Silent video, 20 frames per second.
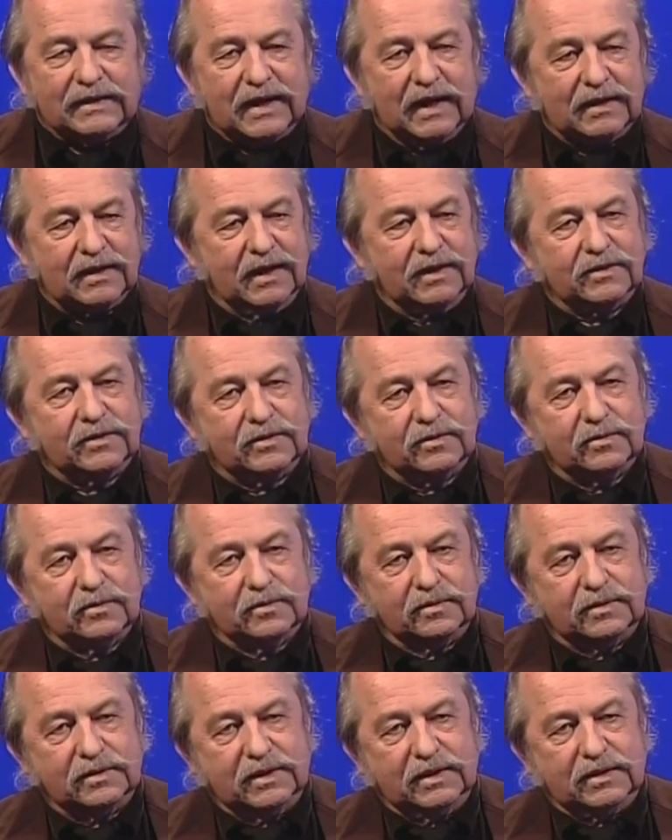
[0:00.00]
That led
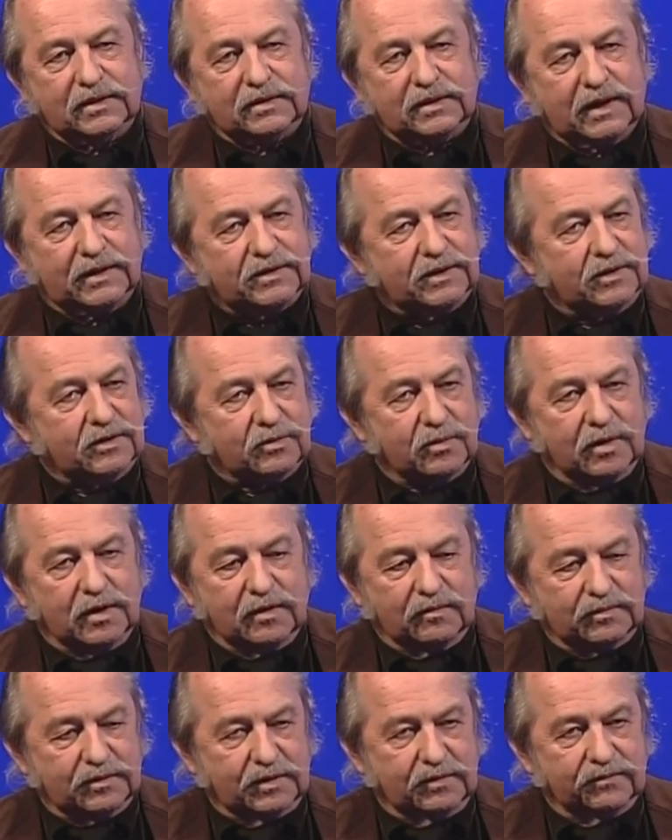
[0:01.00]
to, in, in the nineteen
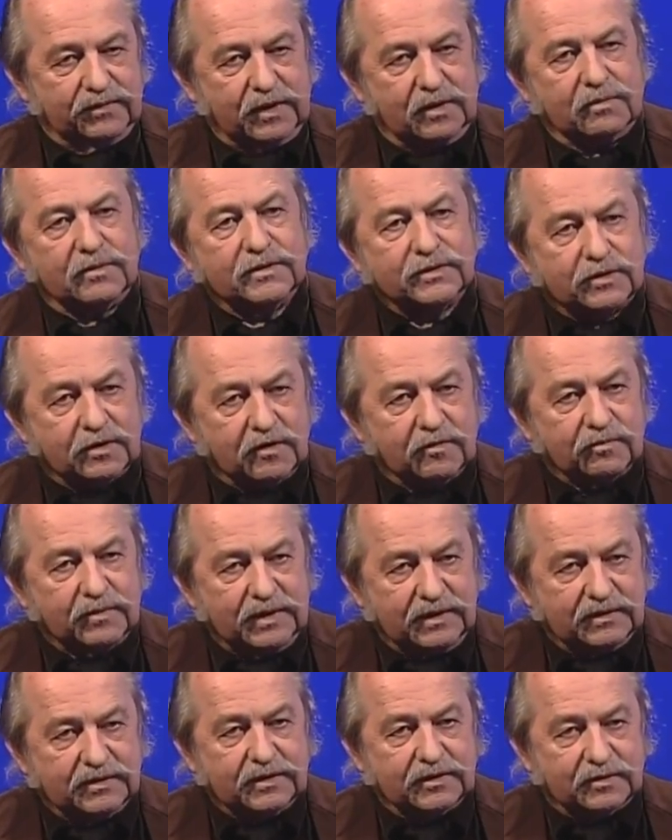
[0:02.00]
twelve, the Federal
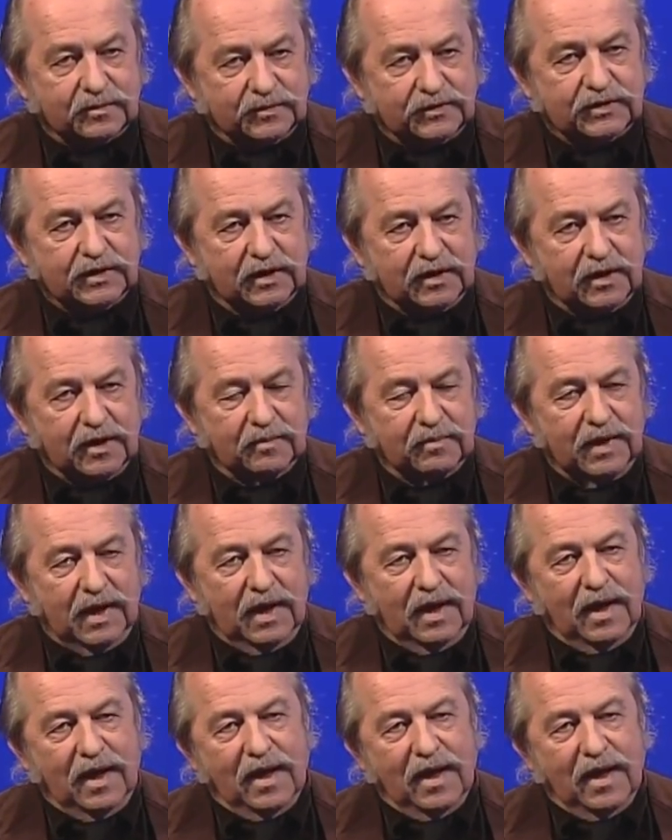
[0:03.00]
Reserve being system set up.